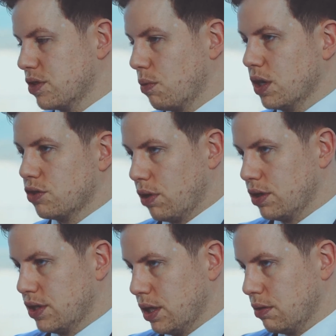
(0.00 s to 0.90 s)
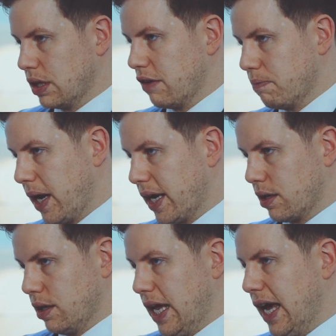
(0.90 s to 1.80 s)
So we're trying to give
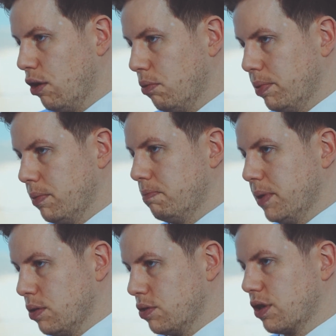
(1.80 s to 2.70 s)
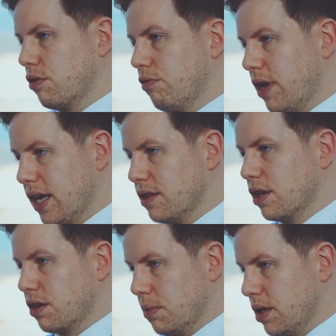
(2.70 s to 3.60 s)
back and help build and create
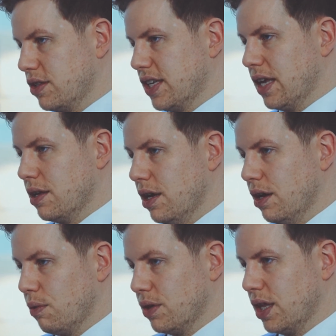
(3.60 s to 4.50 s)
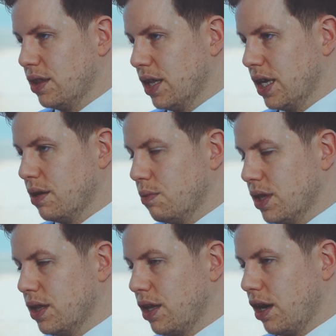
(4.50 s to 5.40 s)
the community within
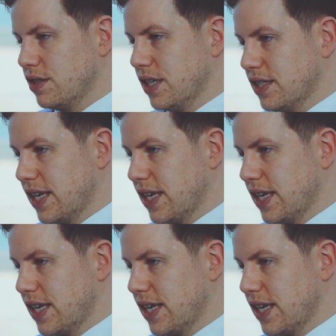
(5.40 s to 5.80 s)
the IT